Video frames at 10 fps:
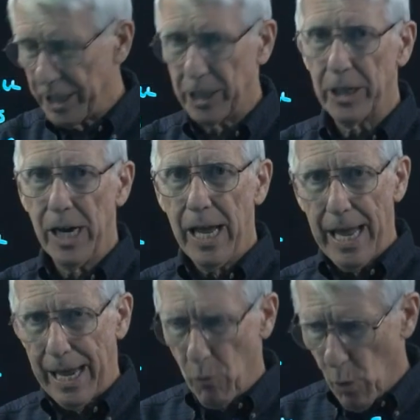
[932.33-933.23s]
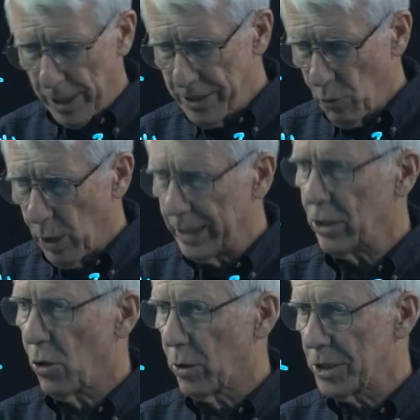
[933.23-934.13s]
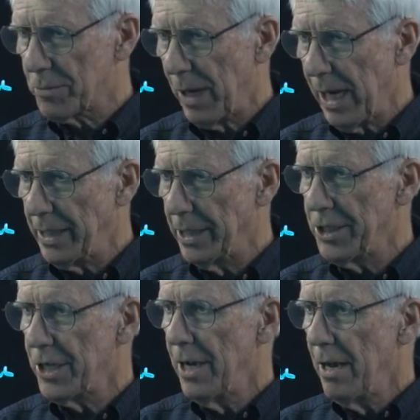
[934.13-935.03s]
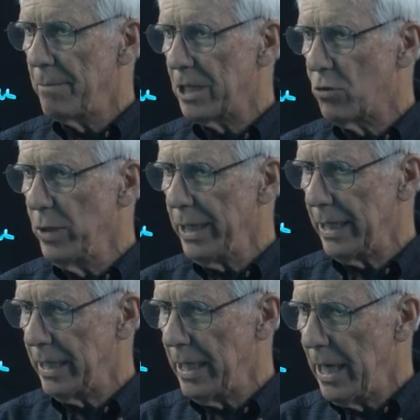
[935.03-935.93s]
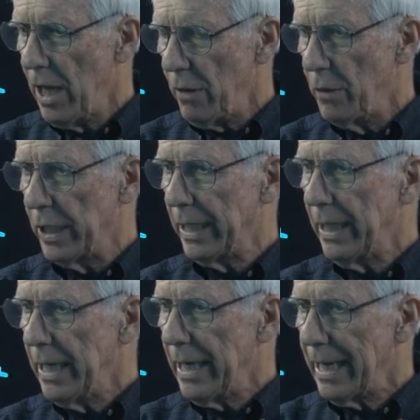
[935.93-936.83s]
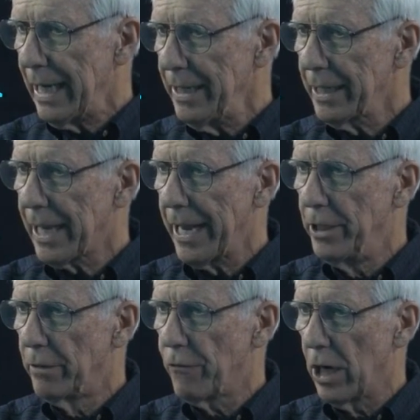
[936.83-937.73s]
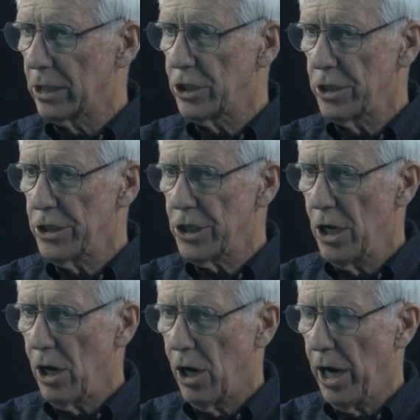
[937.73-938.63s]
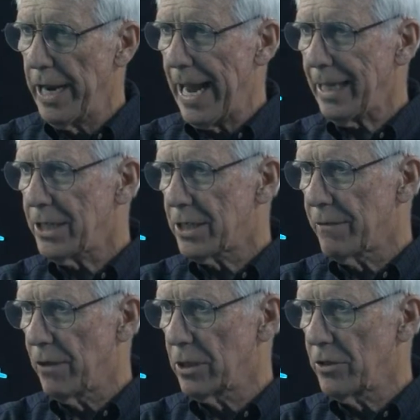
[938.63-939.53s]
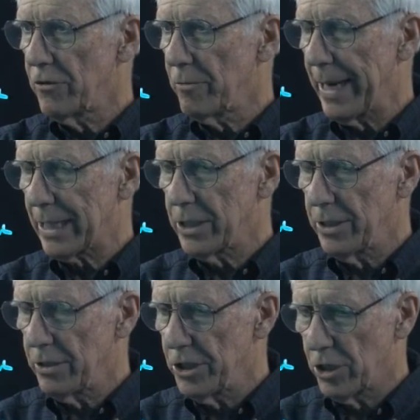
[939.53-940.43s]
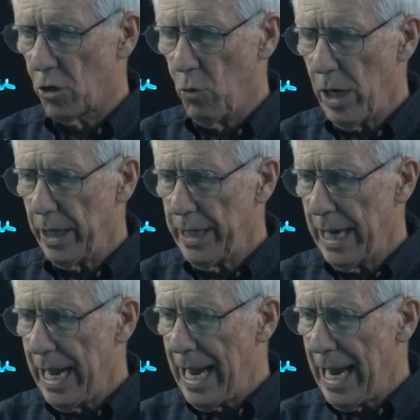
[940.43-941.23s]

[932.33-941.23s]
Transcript: here a one-to-one -one correspondence between the indicator functions on x, the functions from x into 0, 1,